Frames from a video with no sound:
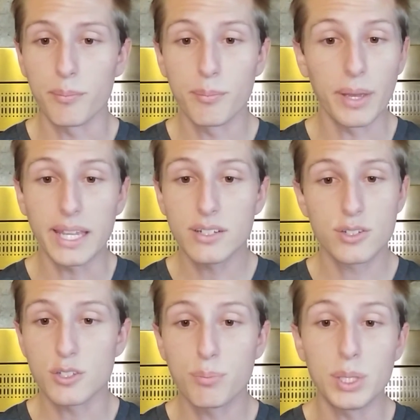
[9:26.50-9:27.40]
may
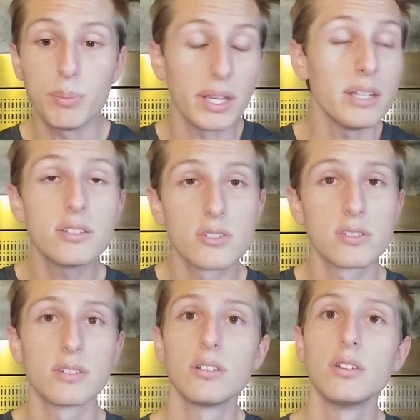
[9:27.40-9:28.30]
just be peace
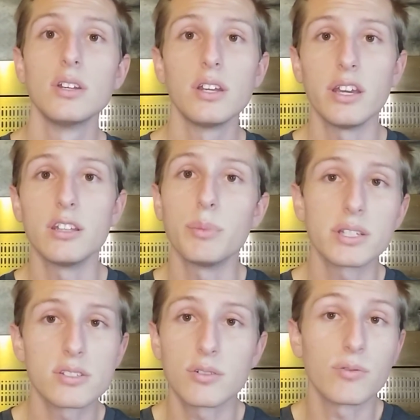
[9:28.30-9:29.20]
in the
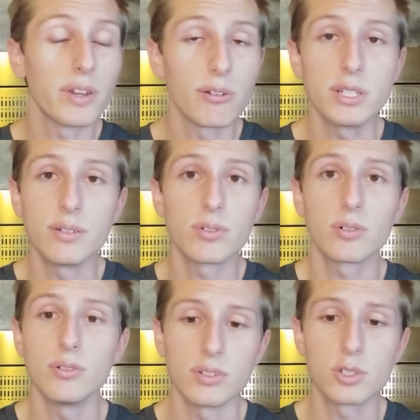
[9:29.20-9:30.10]
midst of very
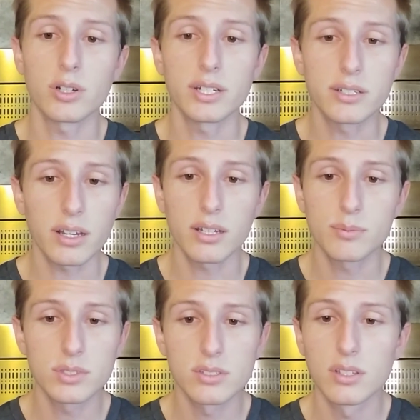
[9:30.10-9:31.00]
difficult and trying
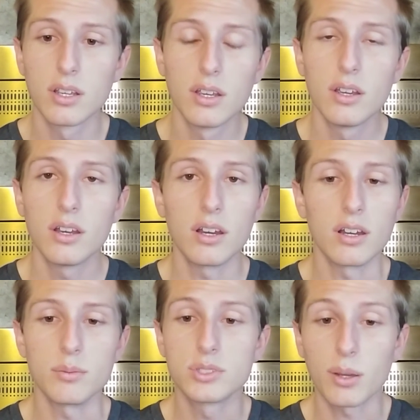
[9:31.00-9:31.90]
times.
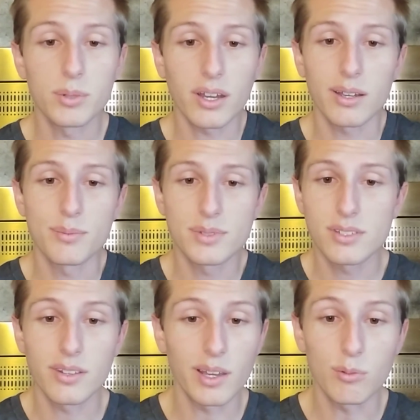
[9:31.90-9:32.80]
Sometimes
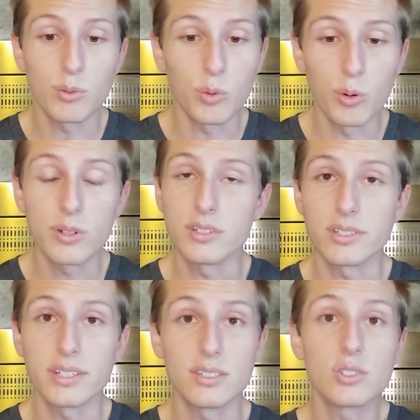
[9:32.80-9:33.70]
that reward
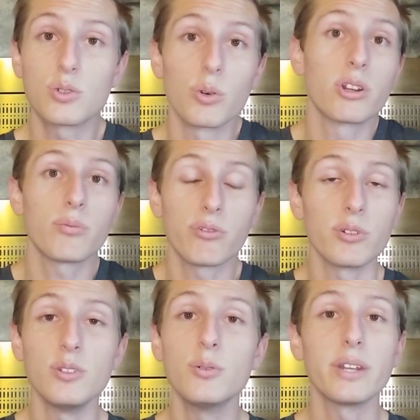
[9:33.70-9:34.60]
is stored up for
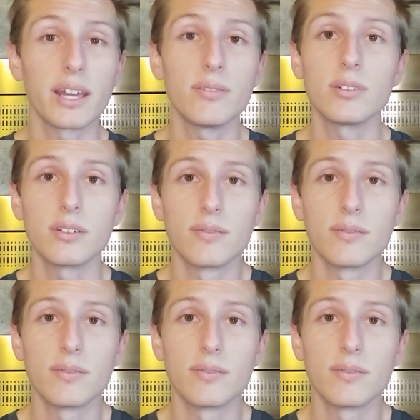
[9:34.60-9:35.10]
you in heaven.